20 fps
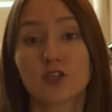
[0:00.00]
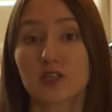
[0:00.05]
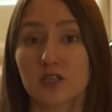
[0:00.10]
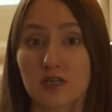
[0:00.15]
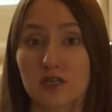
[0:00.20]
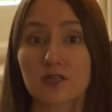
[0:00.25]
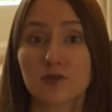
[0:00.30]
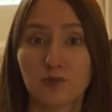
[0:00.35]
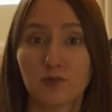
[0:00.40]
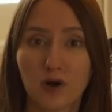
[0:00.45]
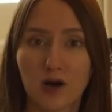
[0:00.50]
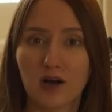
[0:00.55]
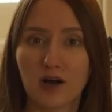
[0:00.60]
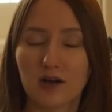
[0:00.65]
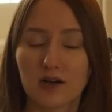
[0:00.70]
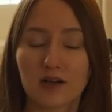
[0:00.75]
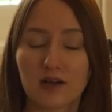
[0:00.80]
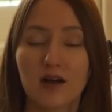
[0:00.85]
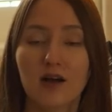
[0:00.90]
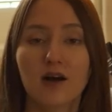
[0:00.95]
does
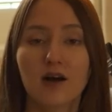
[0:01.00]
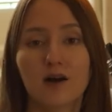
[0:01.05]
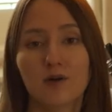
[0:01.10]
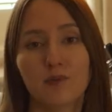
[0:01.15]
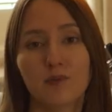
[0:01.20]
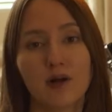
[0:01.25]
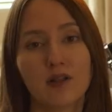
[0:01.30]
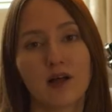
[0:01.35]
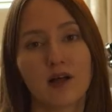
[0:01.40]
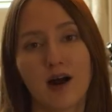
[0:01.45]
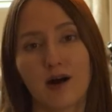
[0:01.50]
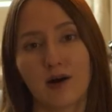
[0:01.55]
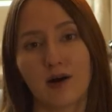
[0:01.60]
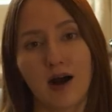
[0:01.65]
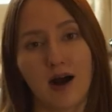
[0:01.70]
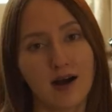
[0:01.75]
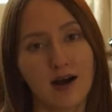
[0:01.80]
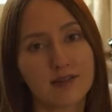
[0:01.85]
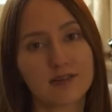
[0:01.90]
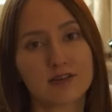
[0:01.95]
work, while
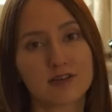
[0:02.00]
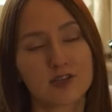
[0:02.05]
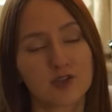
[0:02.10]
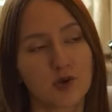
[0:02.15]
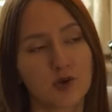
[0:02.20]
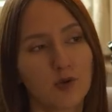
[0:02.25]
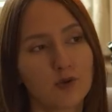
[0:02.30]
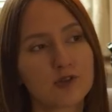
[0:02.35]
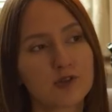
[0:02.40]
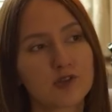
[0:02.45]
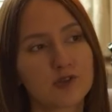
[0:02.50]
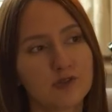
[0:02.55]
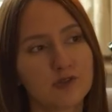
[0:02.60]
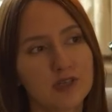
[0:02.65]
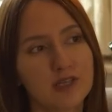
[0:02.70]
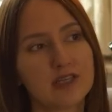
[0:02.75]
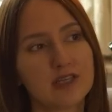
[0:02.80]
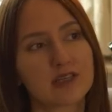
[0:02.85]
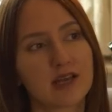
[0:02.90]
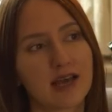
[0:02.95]
others also
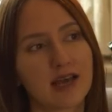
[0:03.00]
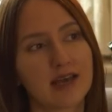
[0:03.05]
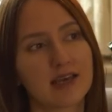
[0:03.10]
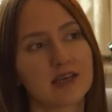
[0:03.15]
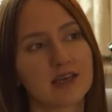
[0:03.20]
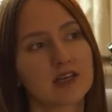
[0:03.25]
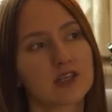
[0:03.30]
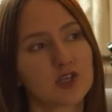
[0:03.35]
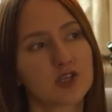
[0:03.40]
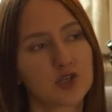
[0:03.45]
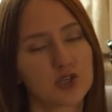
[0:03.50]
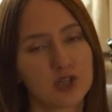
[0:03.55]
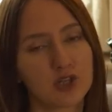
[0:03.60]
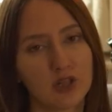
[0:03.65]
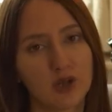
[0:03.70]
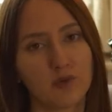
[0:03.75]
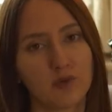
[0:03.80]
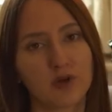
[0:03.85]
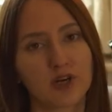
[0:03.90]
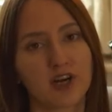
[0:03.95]
need a
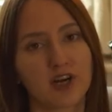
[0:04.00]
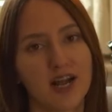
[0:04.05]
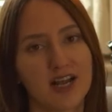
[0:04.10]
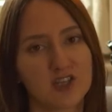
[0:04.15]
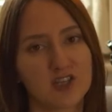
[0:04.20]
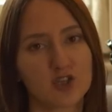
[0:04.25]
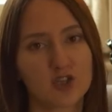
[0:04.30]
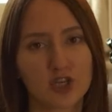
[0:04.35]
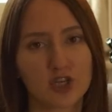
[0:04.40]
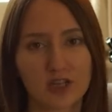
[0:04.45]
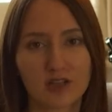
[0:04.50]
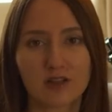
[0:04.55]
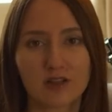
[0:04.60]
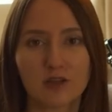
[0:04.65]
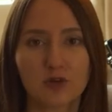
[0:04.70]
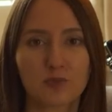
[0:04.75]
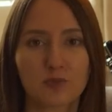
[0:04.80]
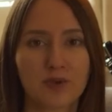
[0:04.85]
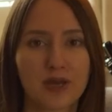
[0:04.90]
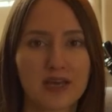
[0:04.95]
slower and
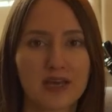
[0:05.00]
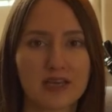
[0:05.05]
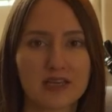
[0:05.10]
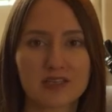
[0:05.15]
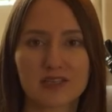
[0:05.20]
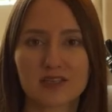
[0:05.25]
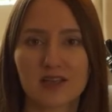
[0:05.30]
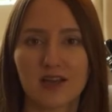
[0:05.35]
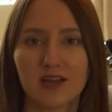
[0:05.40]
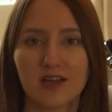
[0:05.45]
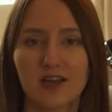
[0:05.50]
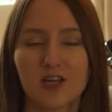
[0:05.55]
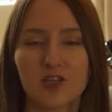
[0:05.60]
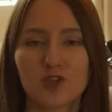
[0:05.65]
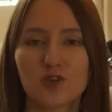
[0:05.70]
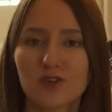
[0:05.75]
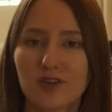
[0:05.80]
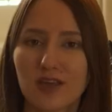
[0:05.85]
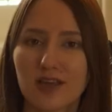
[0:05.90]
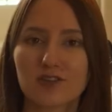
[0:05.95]
gentler pace
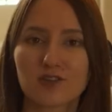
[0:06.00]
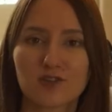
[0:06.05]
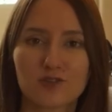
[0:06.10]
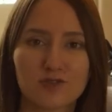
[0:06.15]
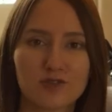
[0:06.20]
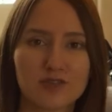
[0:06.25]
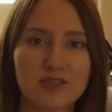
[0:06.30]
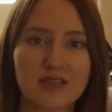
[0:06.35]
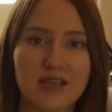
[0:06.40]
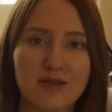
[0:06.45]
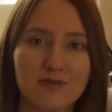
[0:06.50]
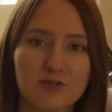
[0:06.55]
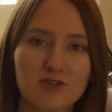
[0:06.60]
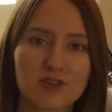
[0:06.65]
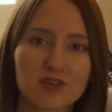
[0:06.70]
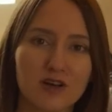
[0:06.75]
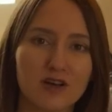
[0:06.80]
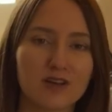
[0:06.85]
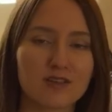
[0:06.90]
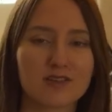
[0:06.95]
to get to the same
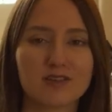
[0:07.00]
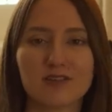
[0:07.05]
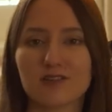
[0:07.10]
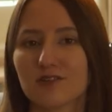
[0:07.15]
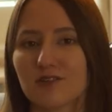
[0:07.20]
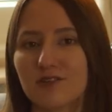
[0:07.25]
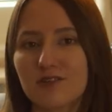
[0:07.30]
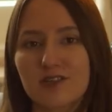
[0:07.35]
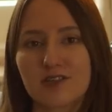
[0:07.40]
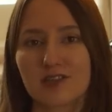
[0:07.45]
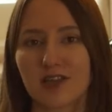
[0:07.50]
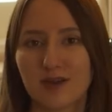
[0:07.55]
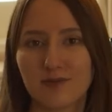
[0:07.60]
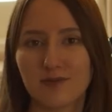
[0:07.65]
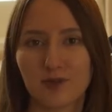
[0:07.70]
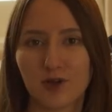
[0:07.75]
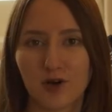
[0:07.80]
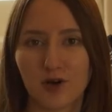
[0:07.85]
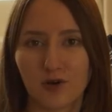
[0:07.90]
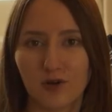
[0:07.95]
results and to the
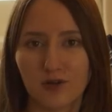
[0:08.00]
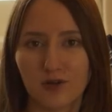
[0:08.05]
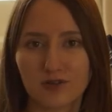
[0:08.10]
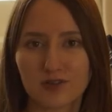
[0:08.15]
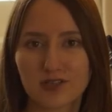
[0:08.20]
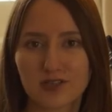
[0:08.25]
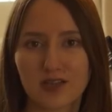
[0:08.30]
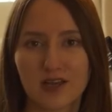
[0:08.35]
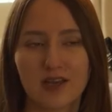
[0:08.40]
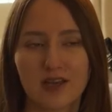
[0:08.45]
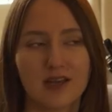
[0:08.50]
same goals